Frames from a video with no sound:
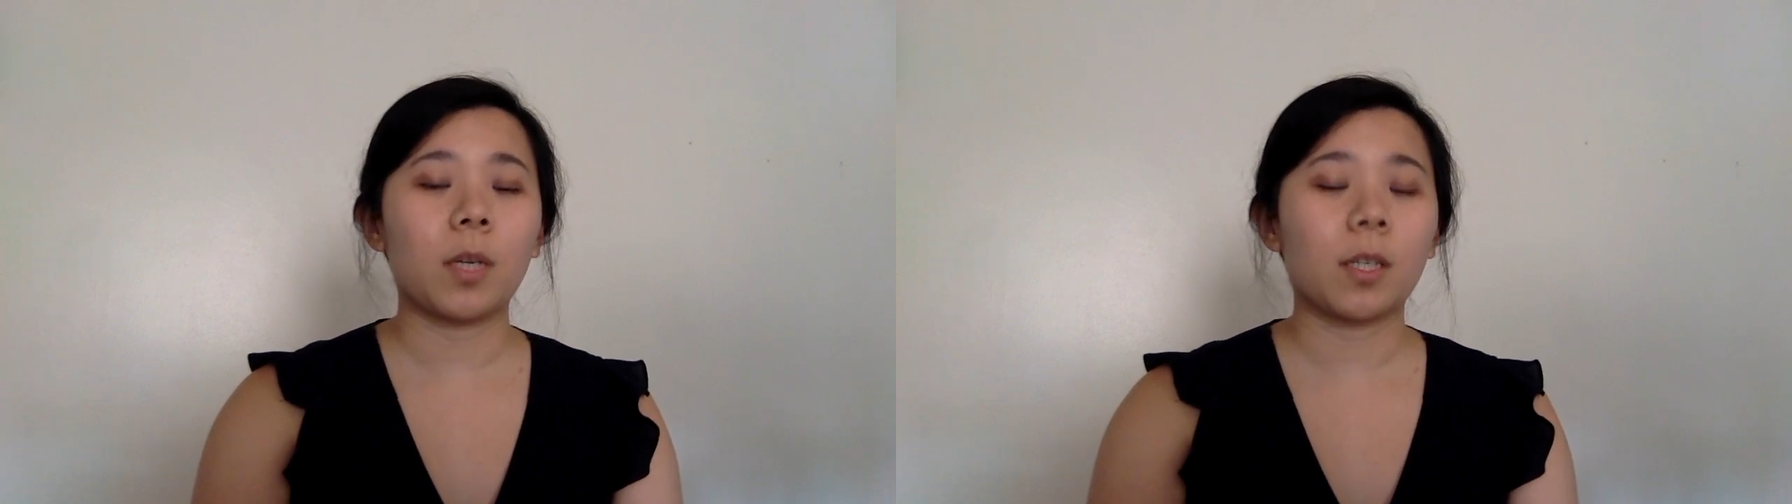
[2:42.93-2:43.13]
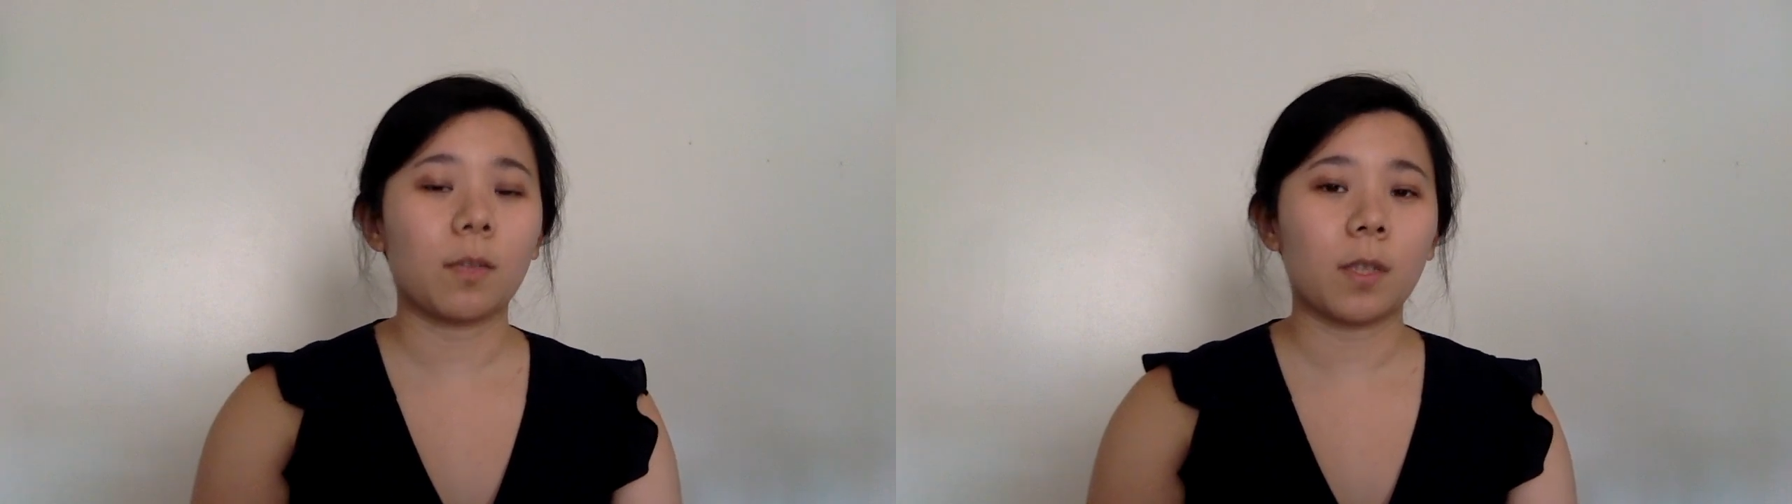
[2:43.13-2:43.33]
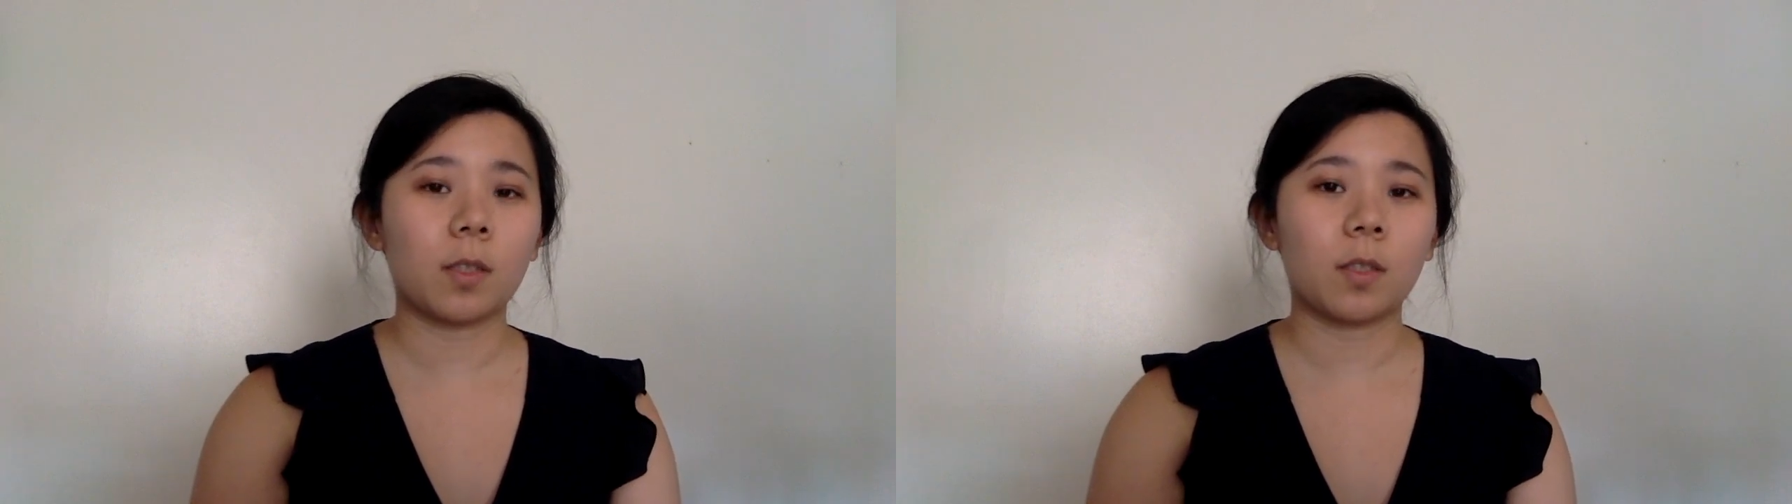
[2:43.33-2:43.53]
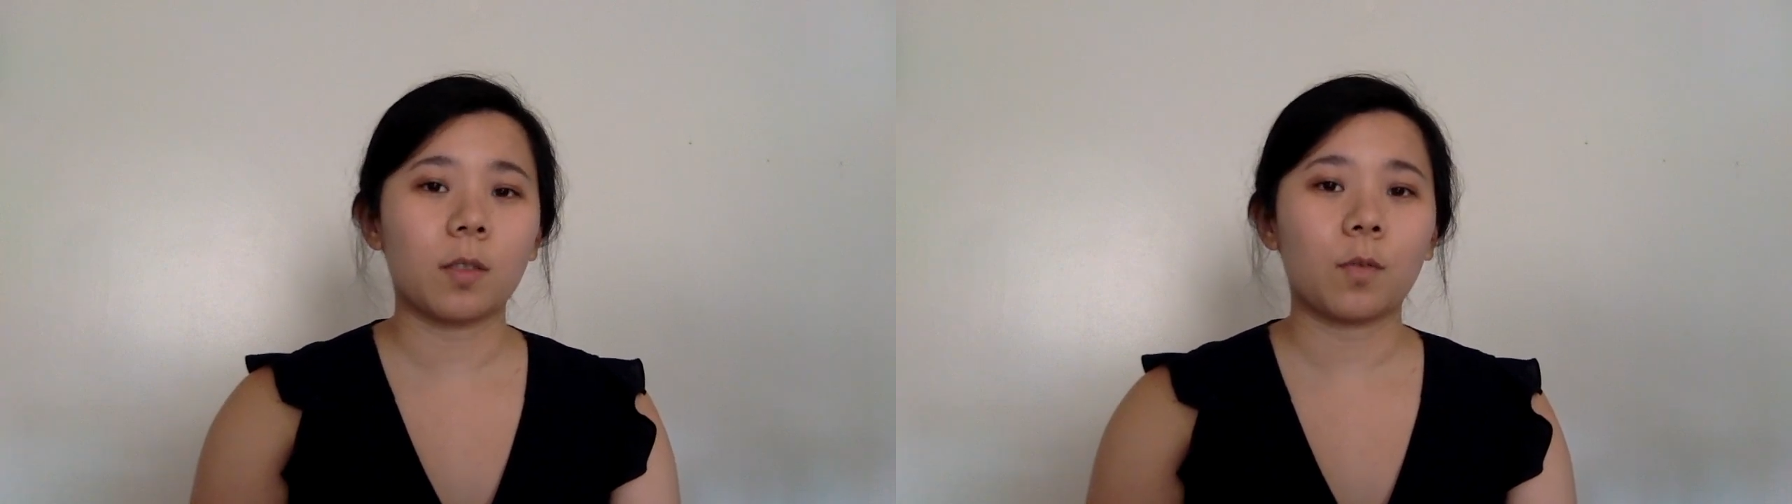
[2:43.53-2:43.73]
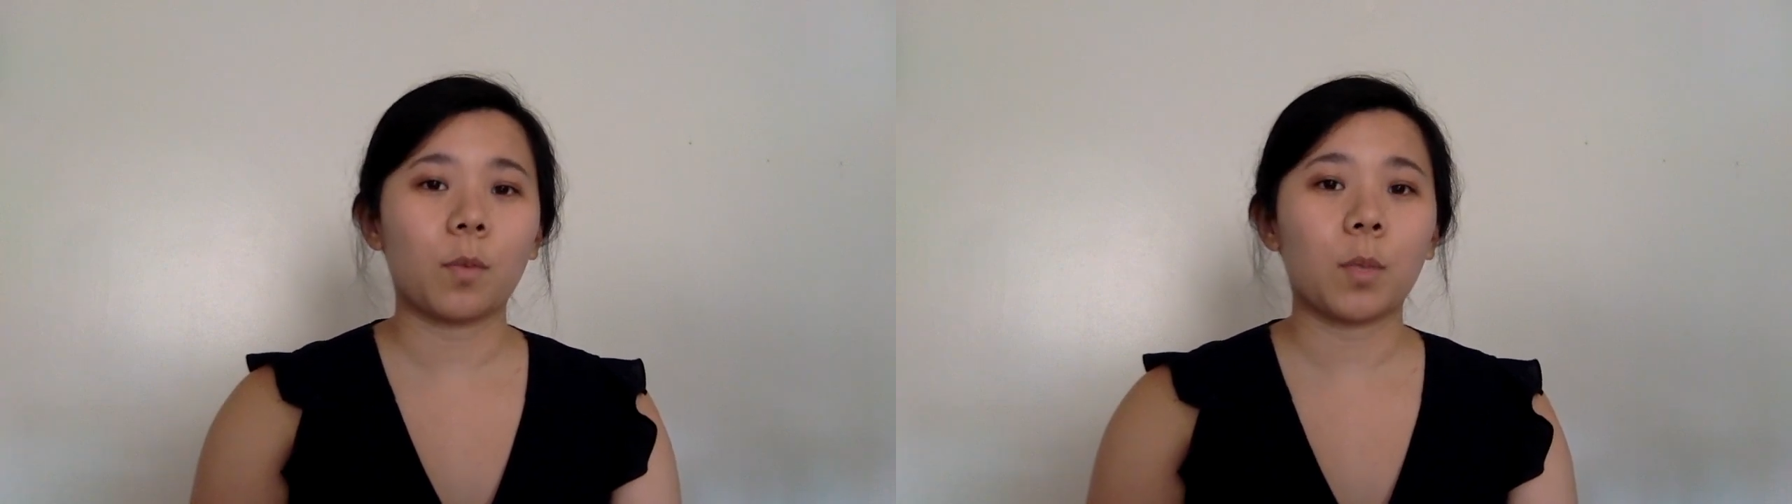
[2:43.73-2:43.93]

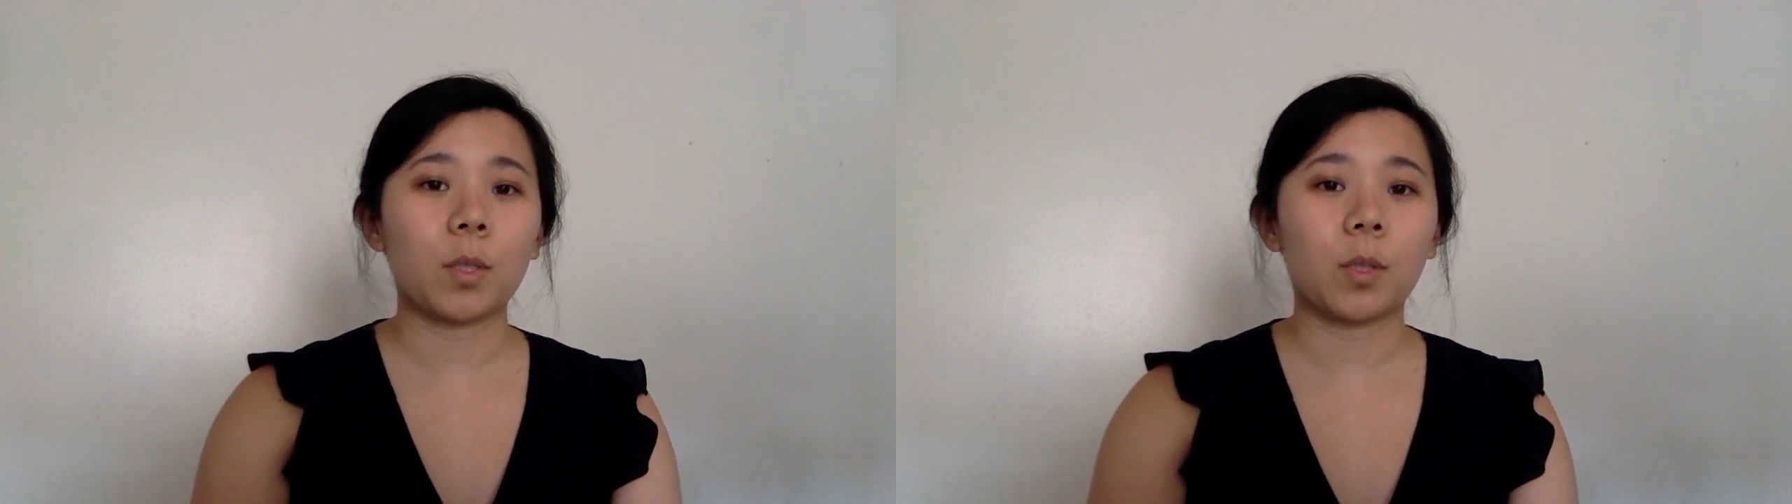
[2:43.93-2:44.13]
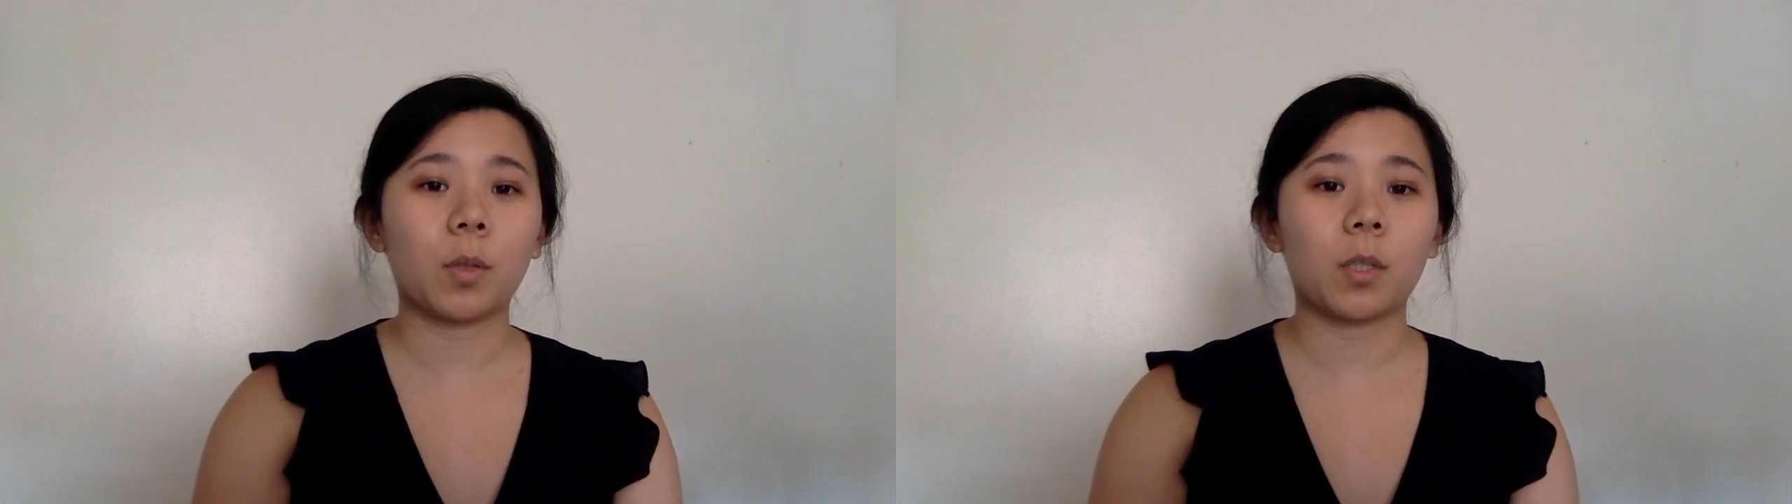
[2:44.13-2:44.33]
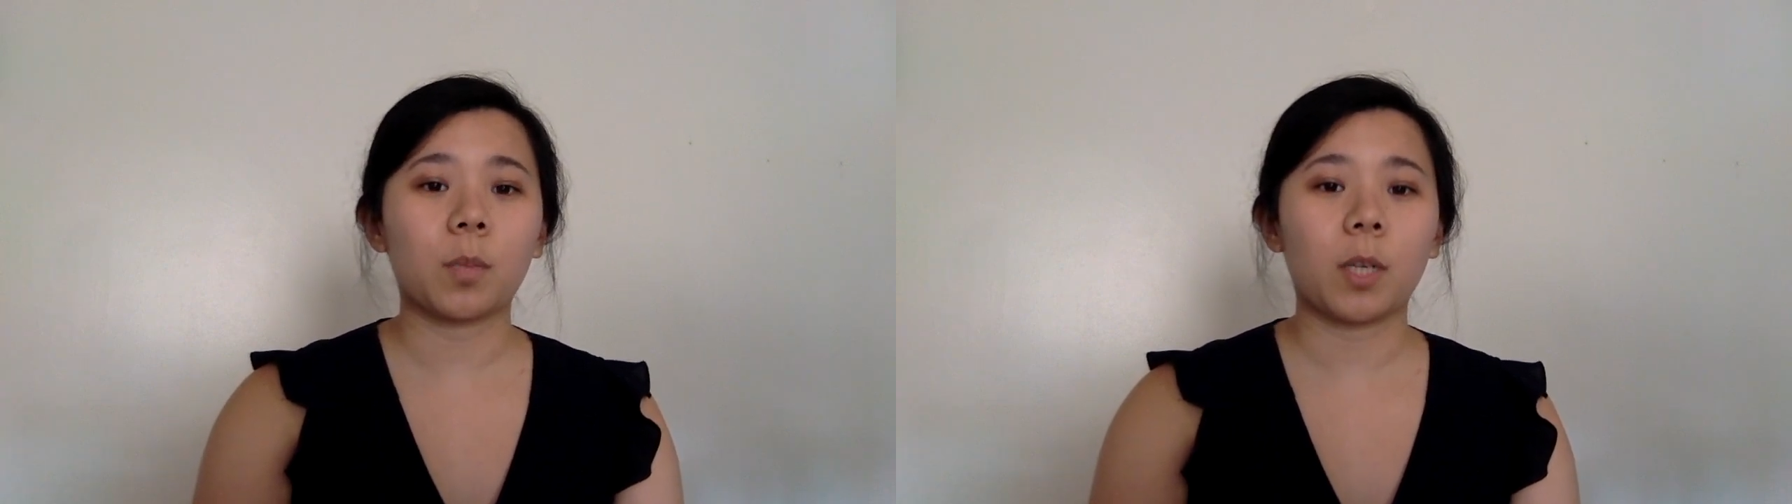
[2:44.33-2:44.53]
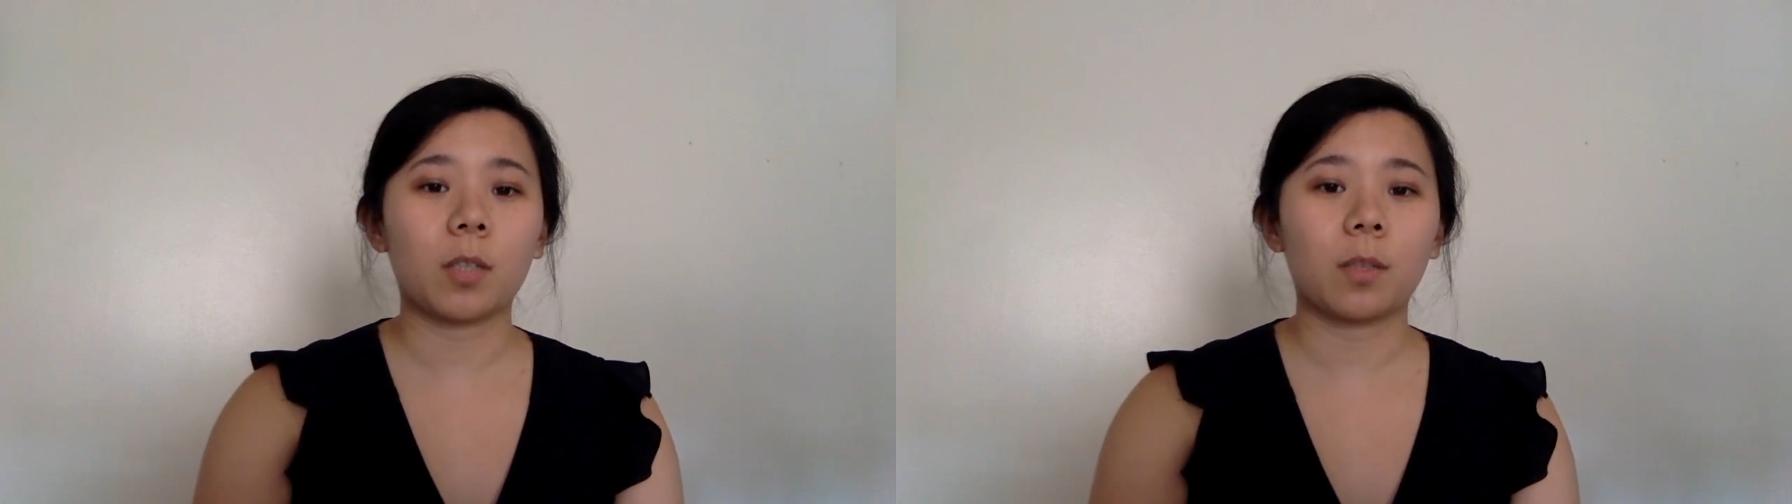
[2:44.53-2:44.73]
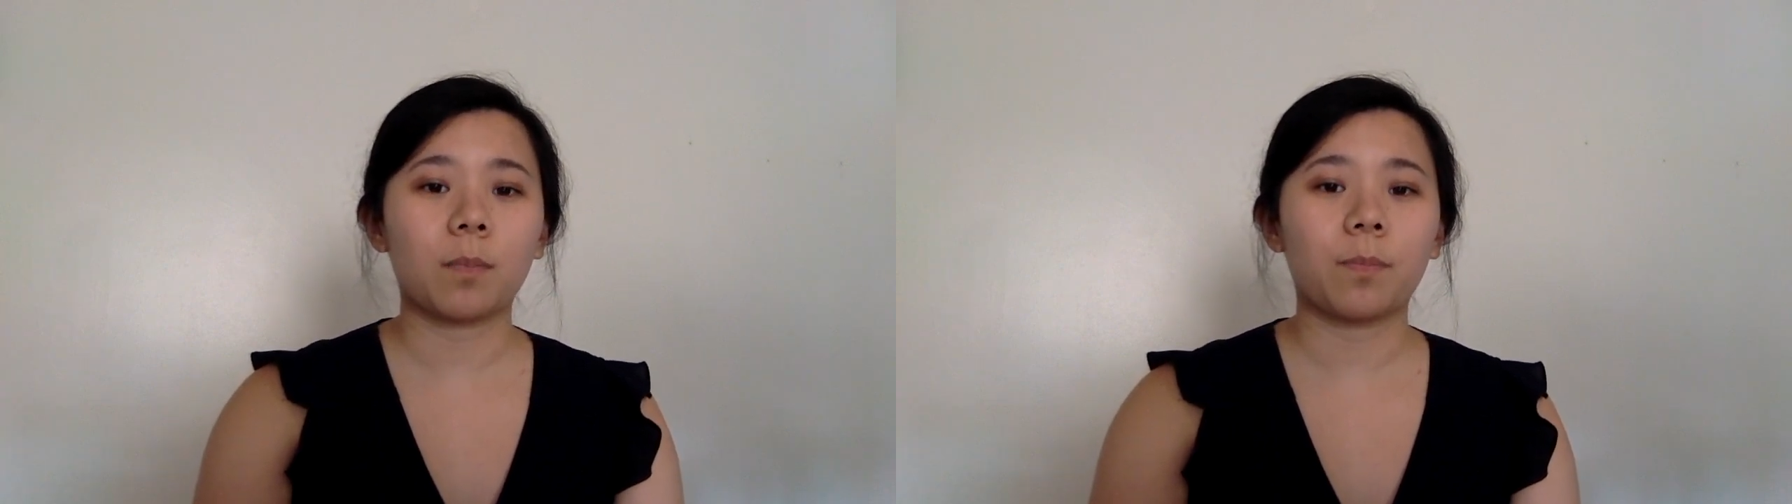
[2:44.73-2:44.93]
interfaces for musical
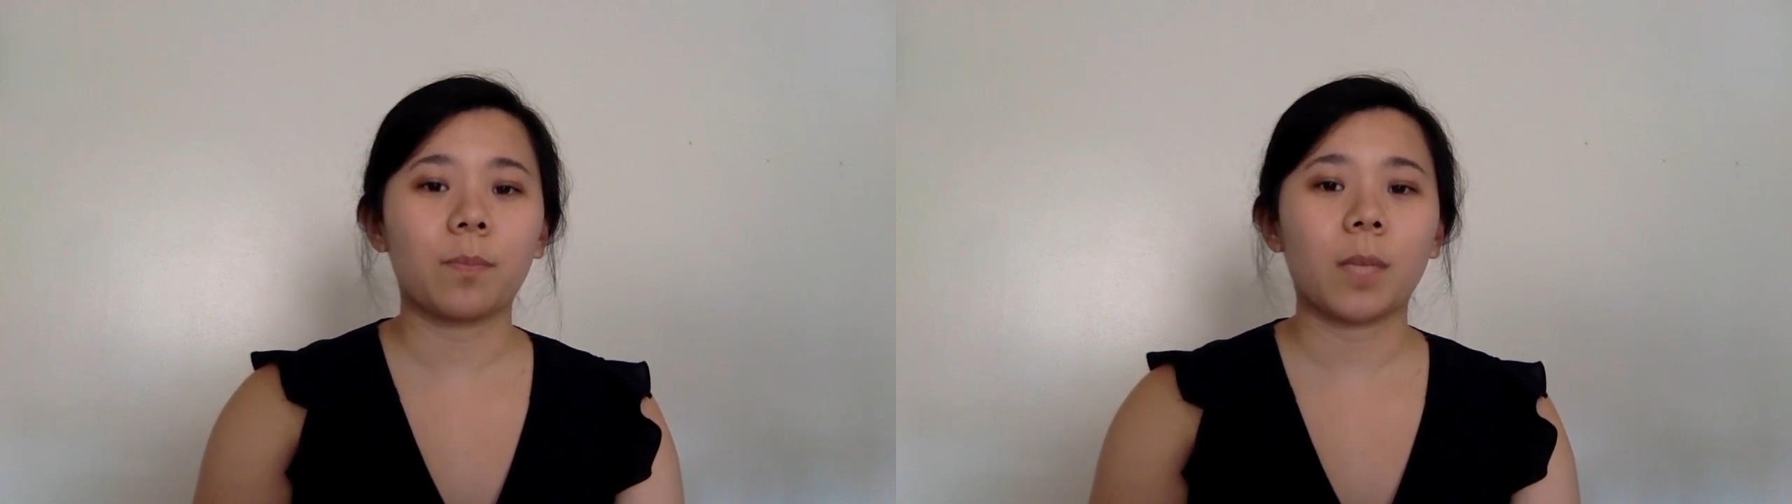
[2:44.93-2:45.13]
expression.